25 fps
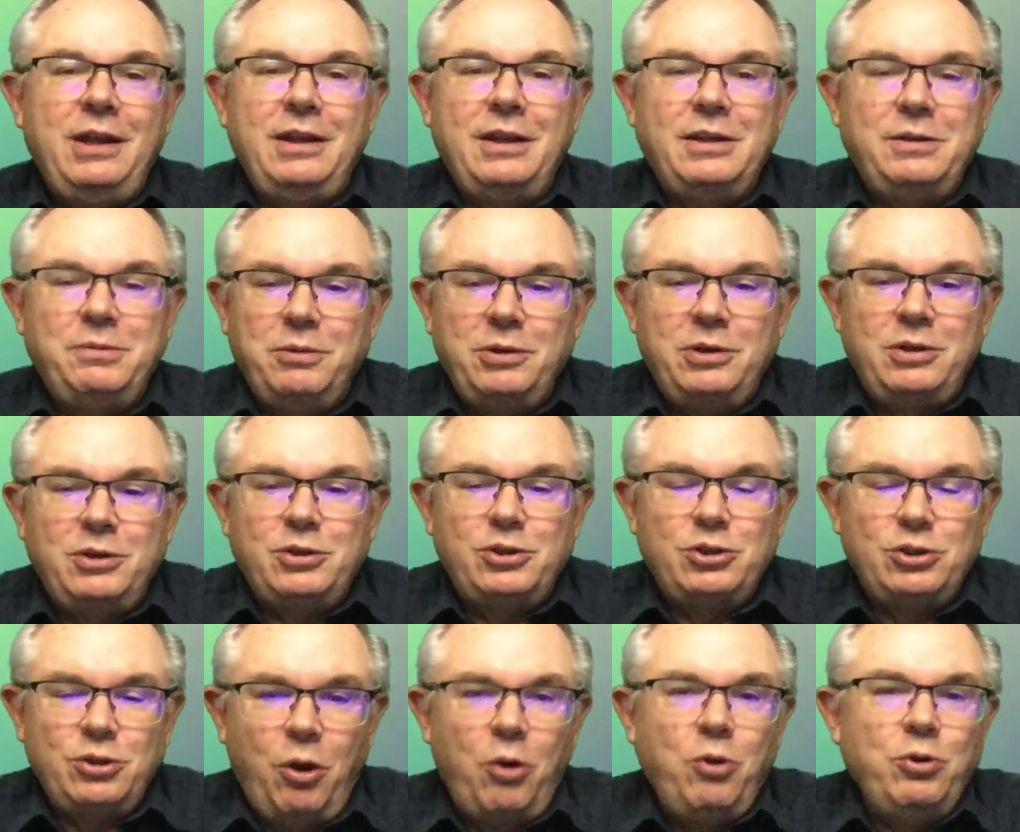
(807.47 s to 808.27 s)
That's what
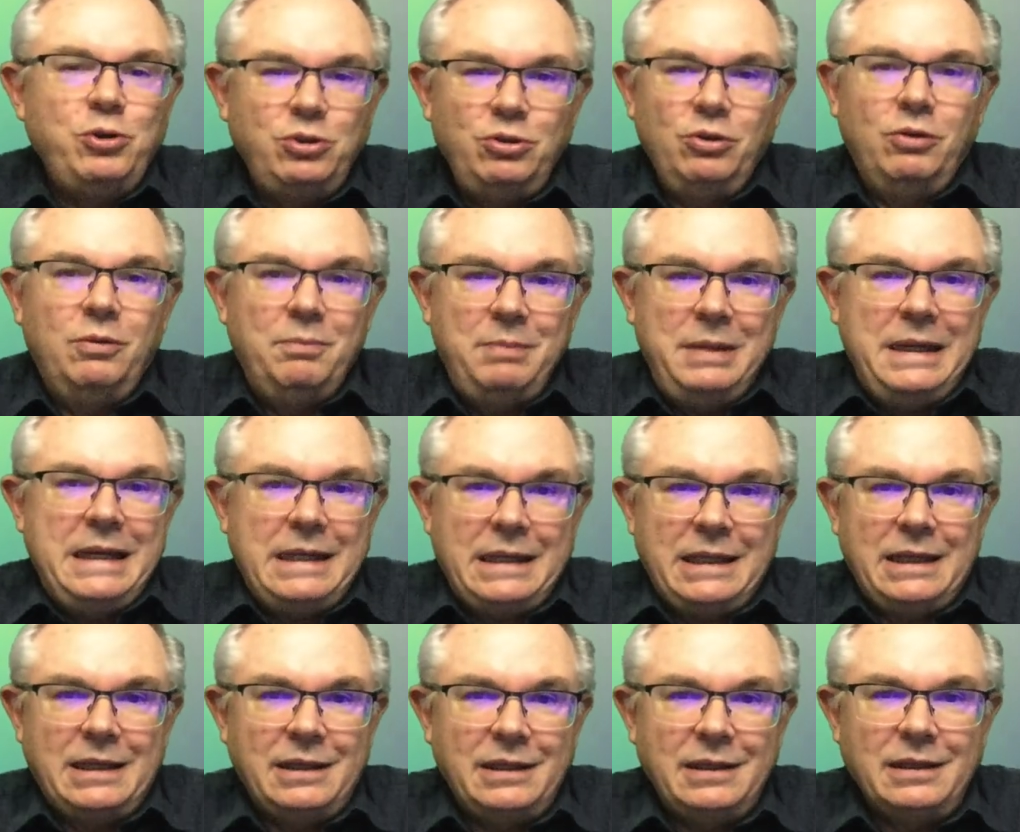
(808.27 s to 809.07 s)
social
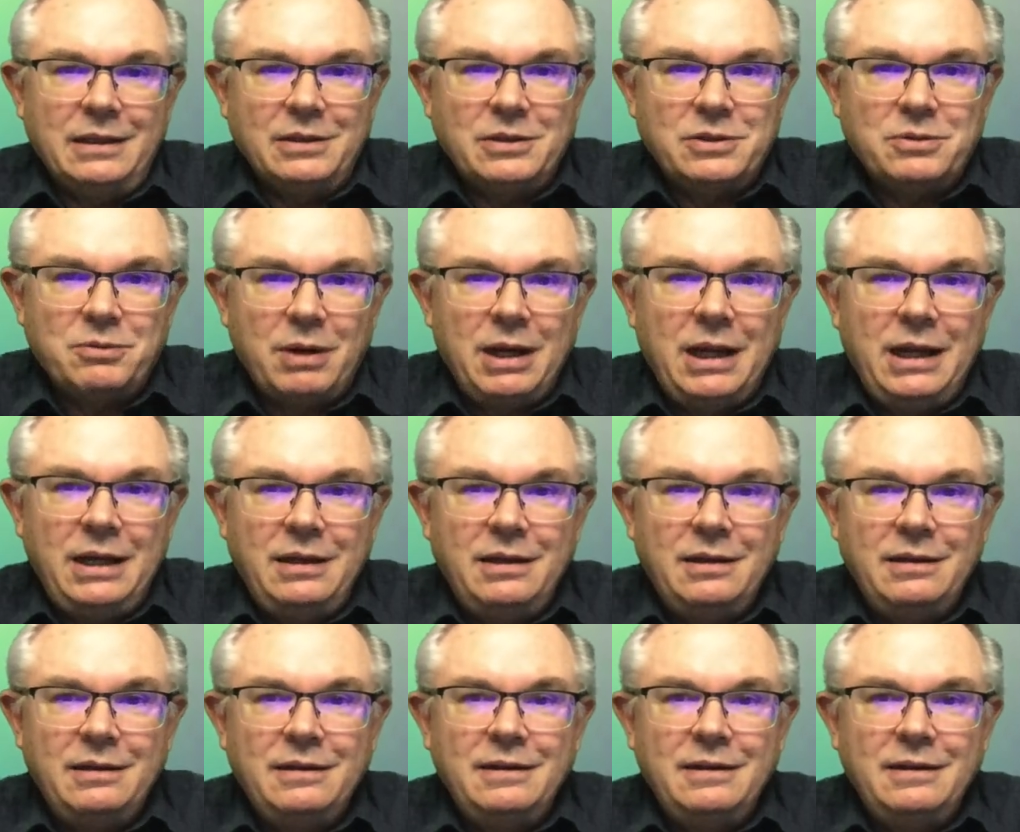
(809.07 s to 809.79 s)
media is, right?